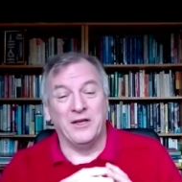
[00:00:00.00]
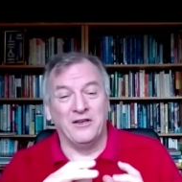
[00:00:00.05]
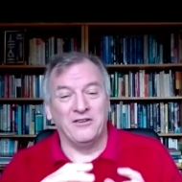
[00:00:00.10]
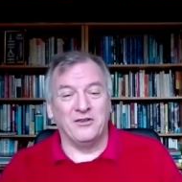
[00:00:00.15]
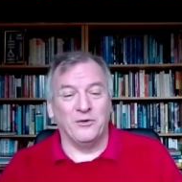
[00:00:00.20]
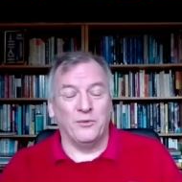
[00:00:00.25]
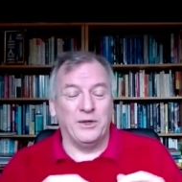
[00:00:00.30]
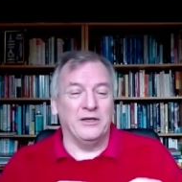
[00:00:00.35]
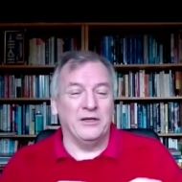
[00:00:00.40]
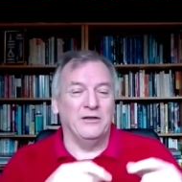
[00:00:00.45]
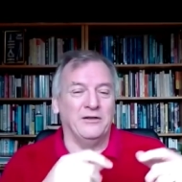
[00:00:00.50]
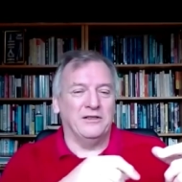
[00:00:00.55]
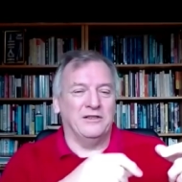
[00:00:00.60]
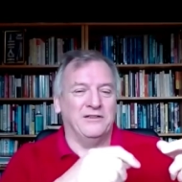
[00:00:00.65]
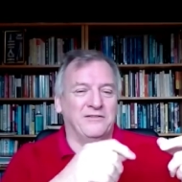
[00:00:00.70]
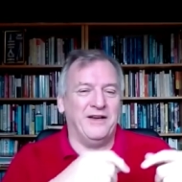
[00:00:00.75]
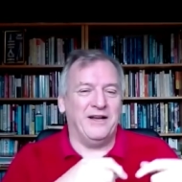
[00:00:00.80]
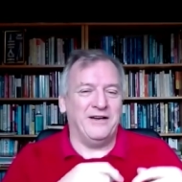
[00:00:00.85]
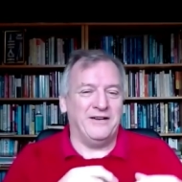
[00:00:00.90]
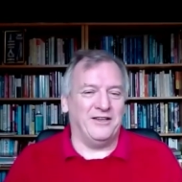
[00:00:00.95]
So we can look at
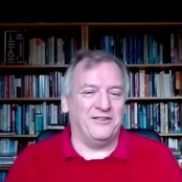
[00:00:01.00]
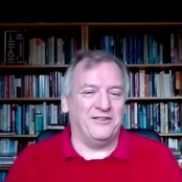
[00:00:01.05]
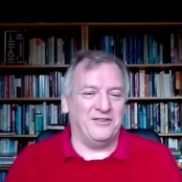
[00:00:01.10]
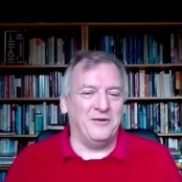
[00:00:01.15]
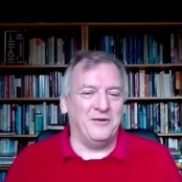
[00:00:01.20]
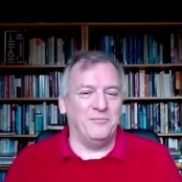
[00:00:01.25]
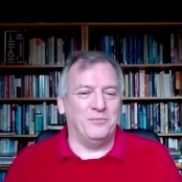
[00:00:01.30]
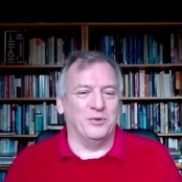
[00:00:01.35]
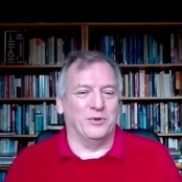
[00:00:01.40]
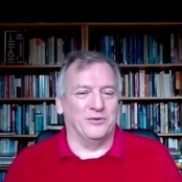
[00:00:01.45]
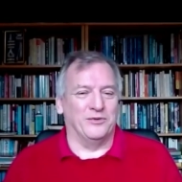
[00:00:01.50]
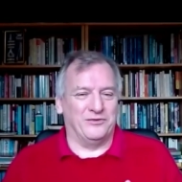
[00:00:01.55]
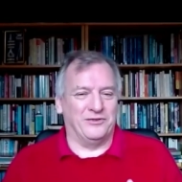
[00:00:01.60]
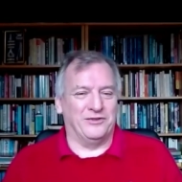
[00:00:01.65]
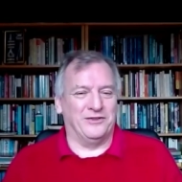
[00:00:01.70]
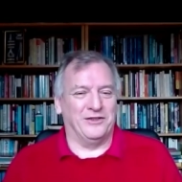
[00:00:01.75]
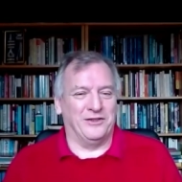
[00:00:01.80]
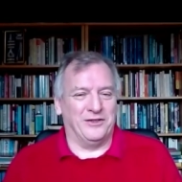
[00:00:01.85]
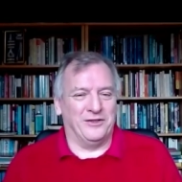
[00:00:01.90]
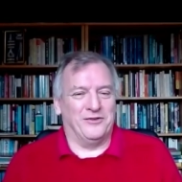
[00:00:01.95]
the various inputs
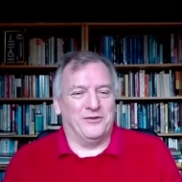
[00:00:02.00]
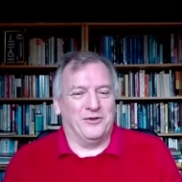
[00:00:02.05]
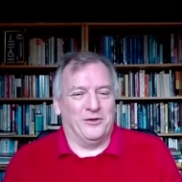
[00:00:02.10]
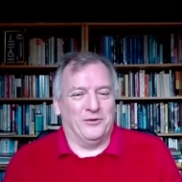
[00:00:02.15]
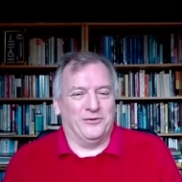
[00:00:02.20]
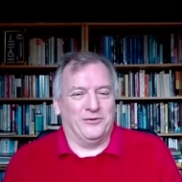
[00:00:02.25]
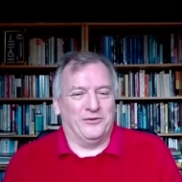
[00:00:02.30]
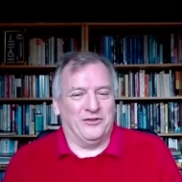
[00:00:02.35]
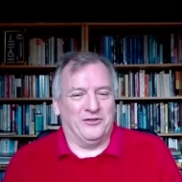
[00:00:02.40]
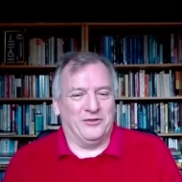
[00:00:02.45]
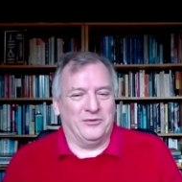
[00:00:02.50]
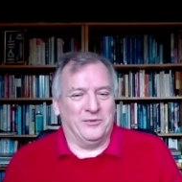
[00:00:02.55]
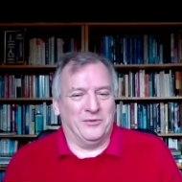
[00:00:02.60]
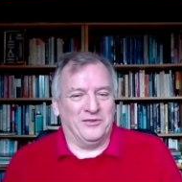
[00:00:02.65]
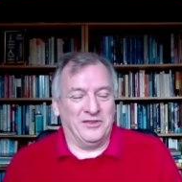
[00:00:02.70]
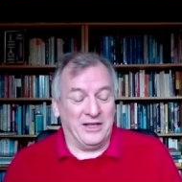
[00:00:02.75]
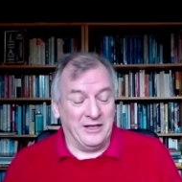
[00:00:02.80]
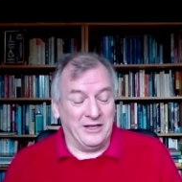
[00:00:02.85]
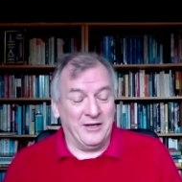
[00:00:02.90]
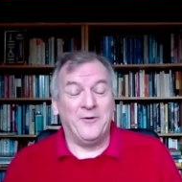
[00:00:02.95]
to the control system
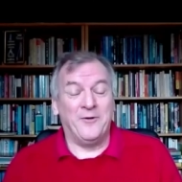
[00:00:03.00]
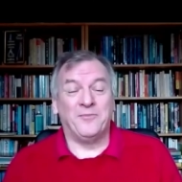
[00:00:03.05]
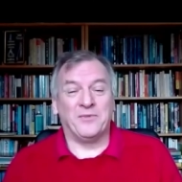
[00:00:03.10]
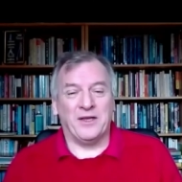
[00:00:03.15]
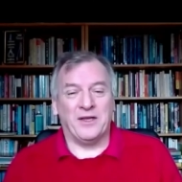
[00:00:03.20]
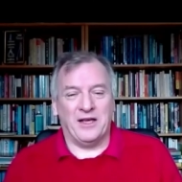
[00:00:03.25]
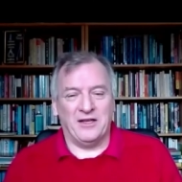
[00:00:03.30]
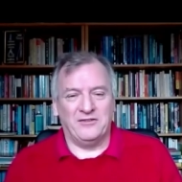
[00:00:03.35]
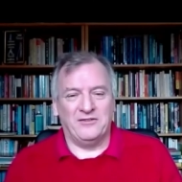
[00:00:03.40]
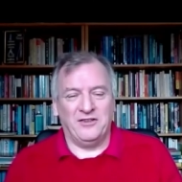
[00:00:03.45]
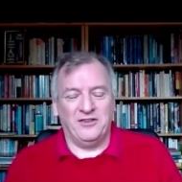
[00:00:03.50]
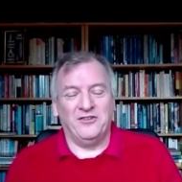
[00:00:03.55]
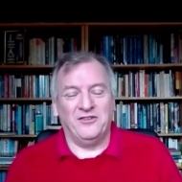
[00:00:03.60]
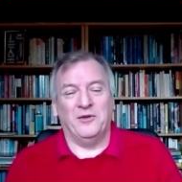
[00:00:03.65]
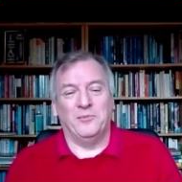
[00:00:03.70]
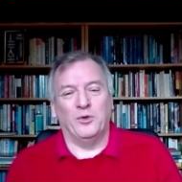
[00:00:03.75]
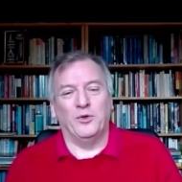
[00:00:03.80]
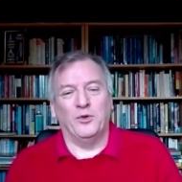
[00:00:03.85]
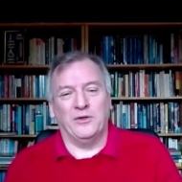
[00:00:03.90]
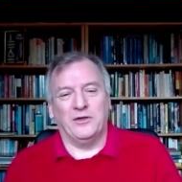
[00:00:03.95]
and say, does
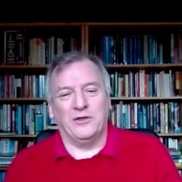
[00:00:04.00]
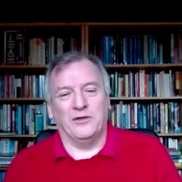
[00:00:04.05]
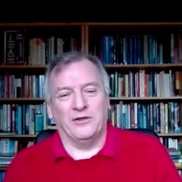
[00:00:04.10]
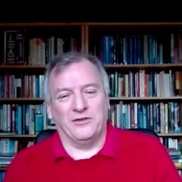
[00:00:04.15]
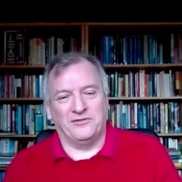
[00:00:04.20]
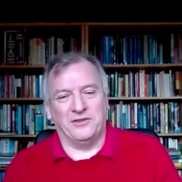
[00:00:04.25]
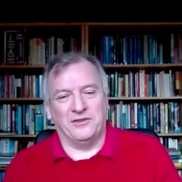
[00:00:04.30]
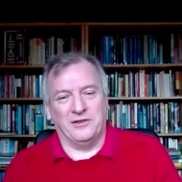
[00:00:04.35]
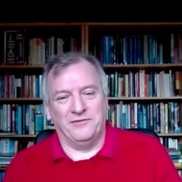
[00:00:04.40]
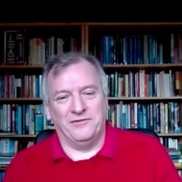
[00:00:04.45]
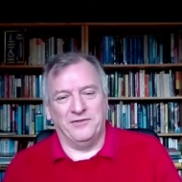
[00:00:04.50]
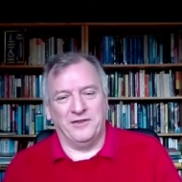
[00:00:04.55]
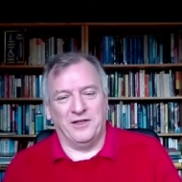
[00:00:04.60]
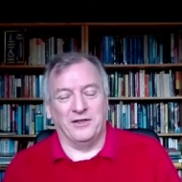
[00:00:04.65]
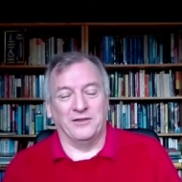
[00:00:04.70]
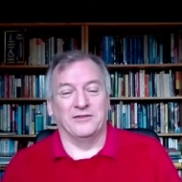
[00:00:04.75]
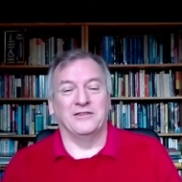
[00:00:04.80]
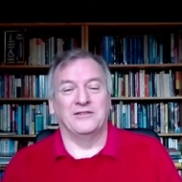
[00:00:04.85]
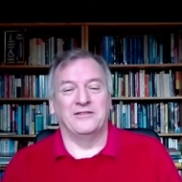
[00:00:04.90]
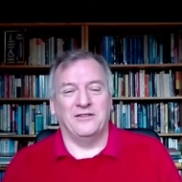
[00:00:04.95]
the ball cock still
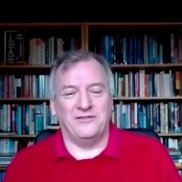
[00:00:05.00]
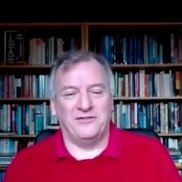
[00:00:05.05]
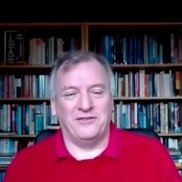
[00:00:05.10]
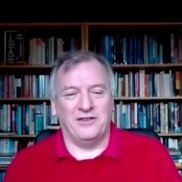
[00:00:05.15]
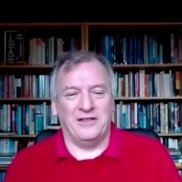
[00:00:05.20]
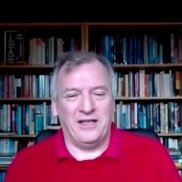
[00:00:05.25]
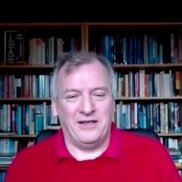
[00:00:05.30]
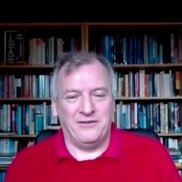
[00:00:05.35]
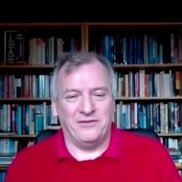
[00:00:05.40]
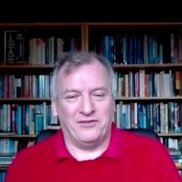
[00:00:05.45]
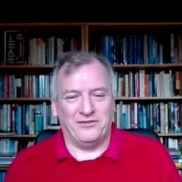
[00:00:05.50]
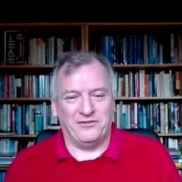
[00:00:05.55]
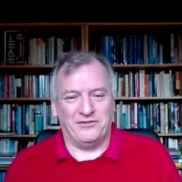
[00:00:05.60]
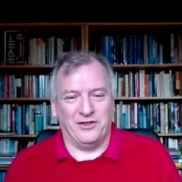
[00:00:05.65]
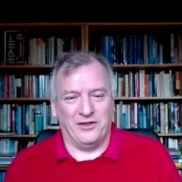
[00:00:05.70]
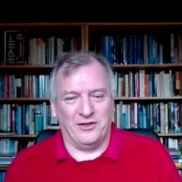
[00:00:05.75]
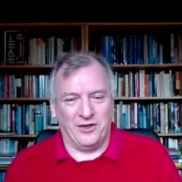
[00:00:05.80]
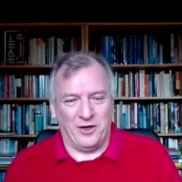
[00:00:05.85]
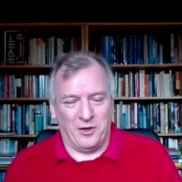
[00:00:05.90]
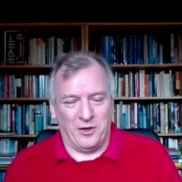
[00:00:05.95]
float? Does the lever
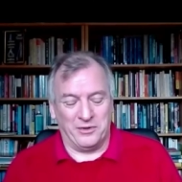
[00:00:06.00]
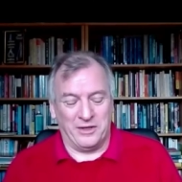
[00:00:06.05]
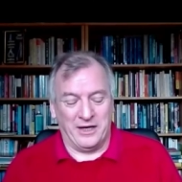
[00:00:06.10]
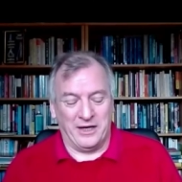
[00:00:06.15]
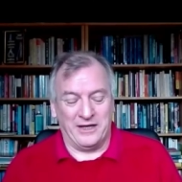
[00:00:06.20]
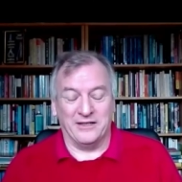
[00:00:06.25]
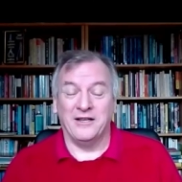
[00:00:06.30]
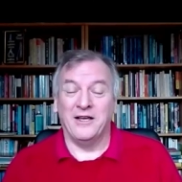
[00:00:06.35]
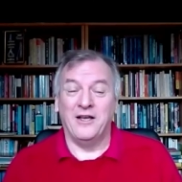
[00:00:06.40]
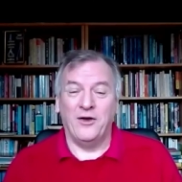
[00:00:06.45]
still operate?